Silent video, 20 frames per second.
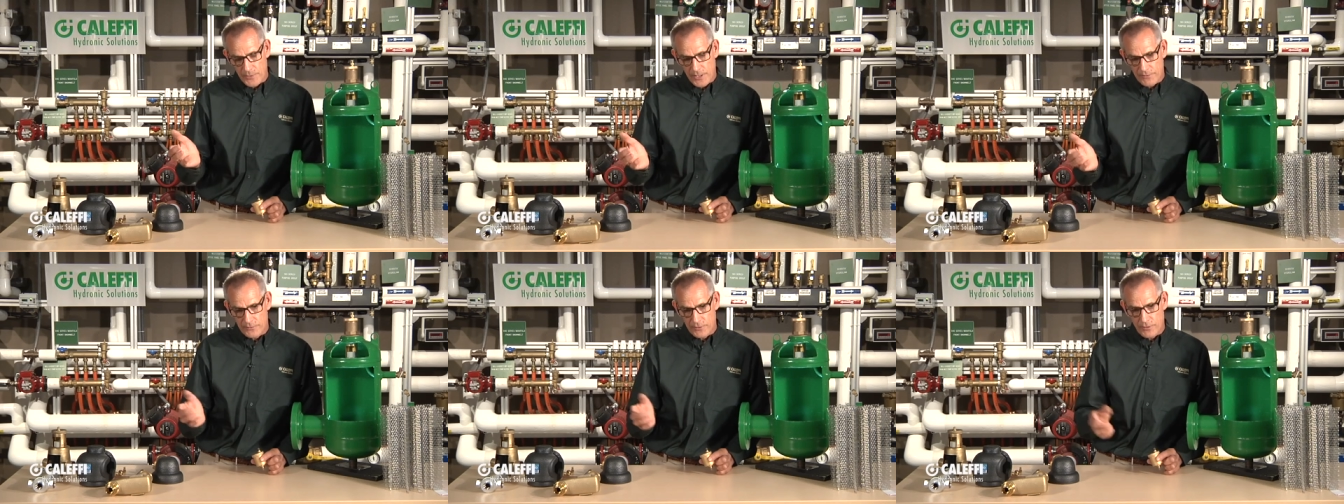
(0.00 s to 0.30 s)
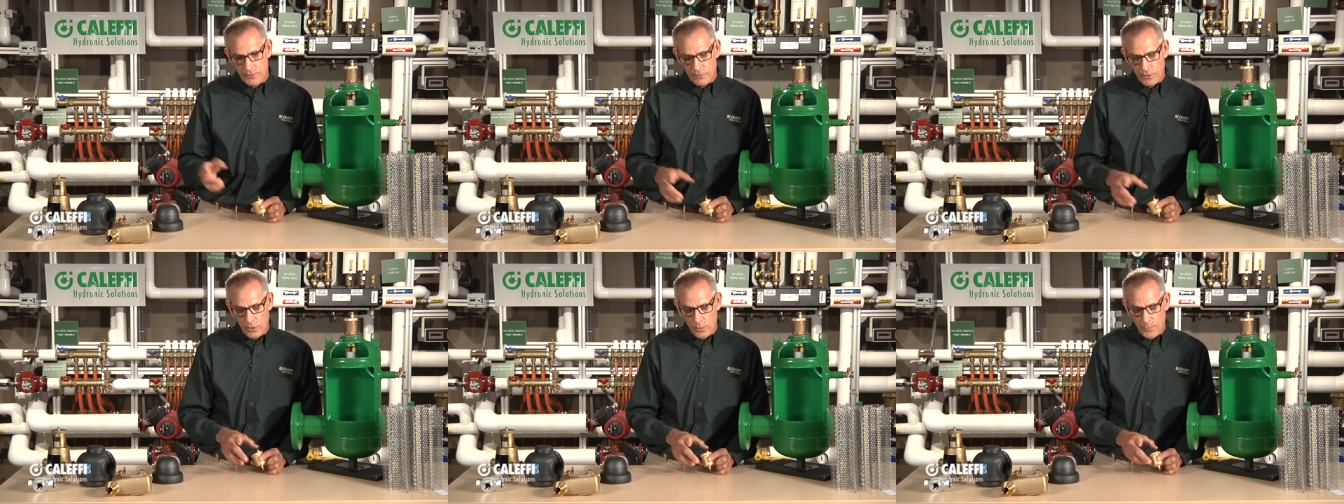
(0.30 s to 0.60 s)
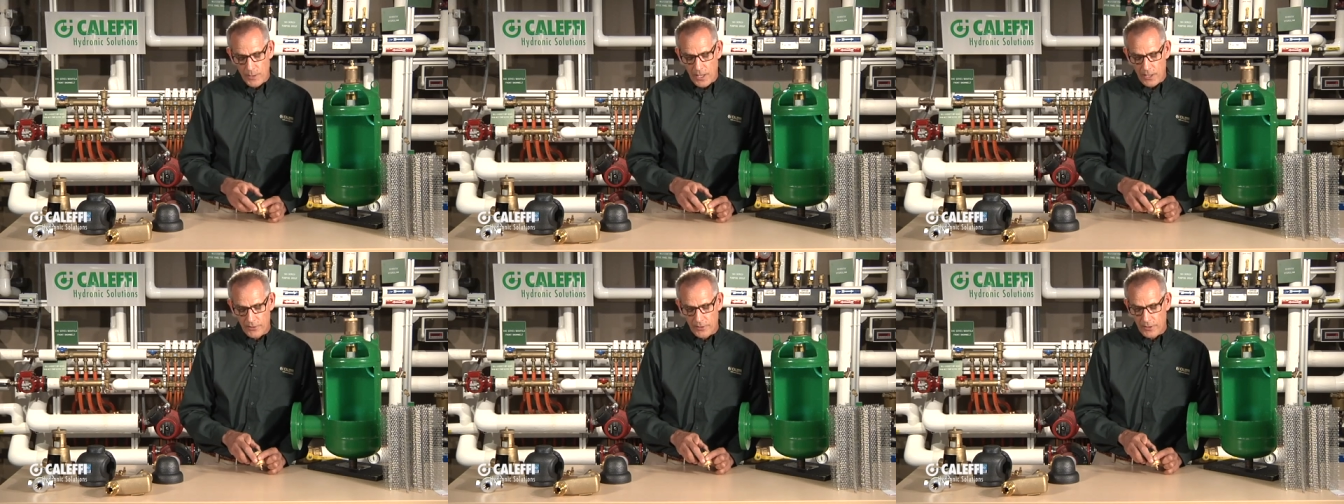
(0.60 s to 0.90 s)
You have to throw
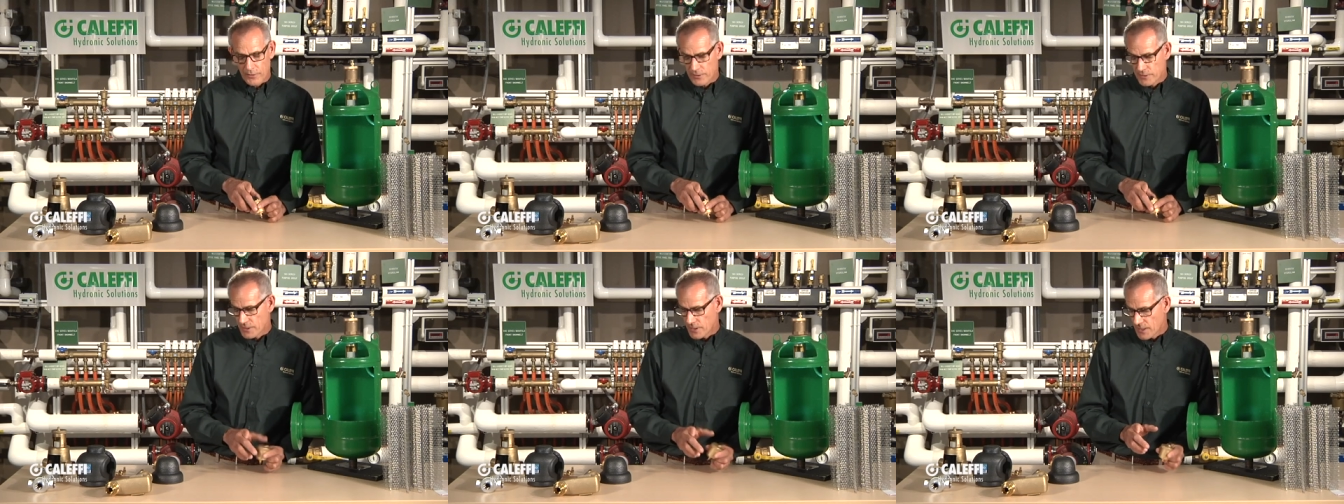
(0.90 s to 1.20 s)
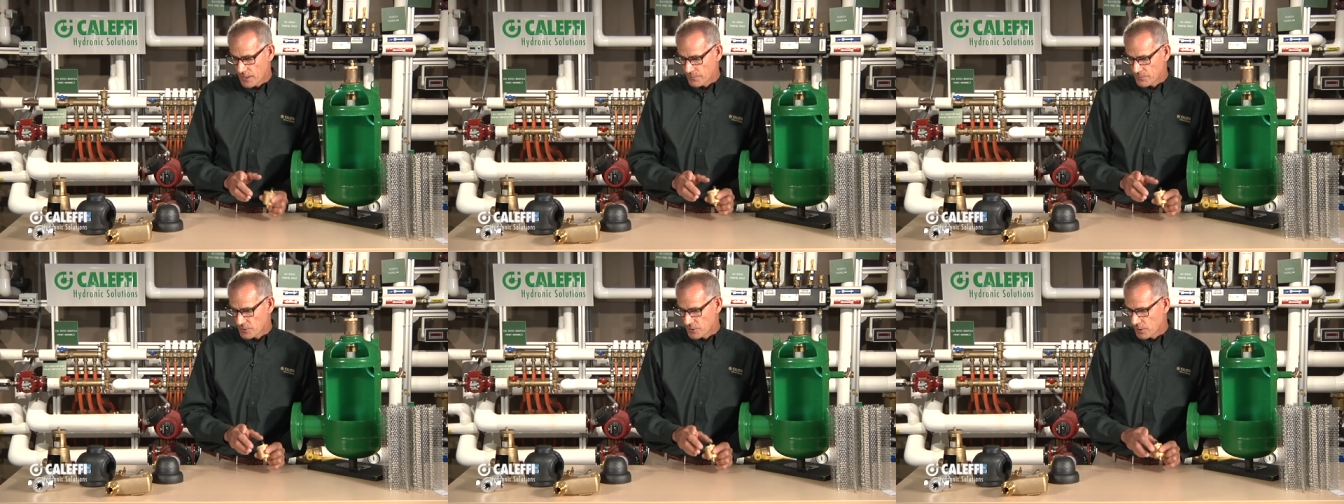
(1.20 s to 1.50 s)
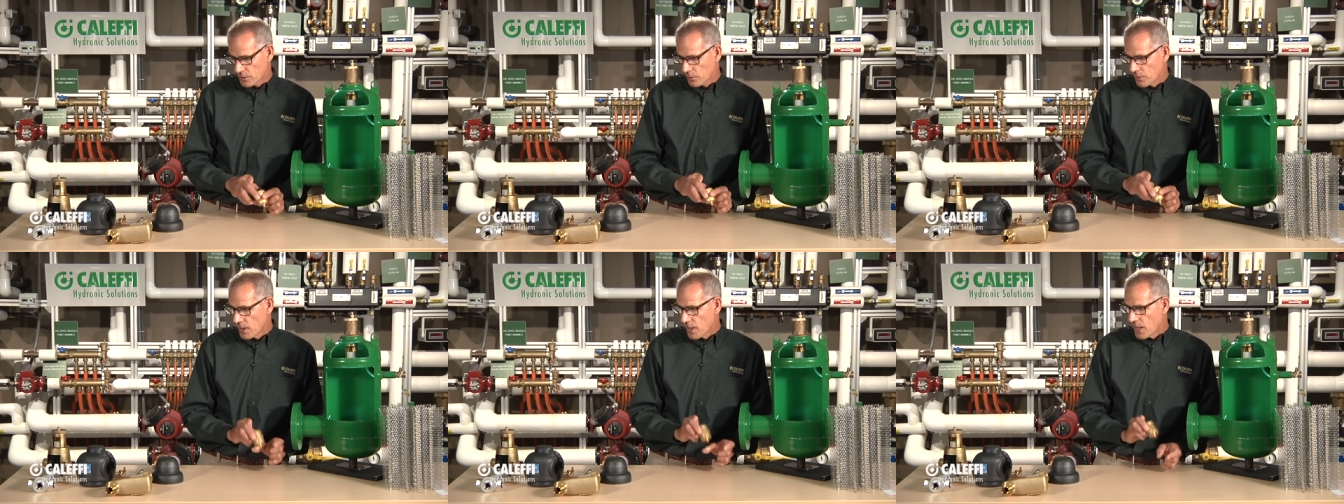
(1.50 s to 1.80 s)
them out all the time.
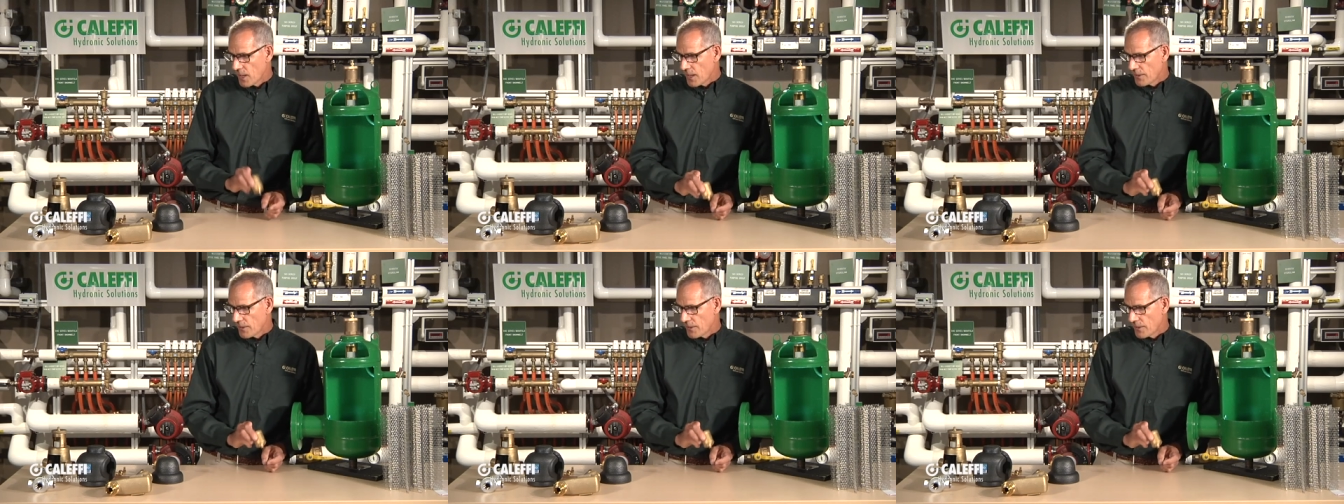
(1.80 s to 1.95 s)
So